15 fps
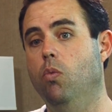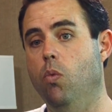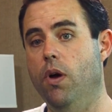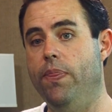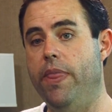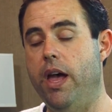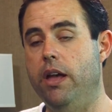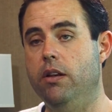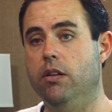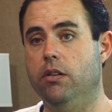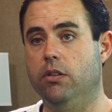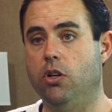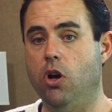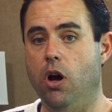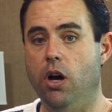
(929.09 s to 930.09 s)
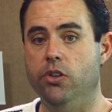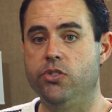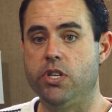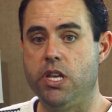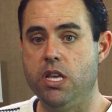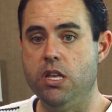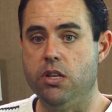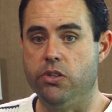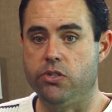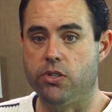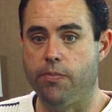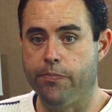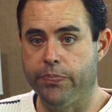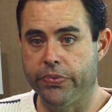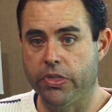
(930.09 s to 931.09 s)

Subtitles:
what that cause is.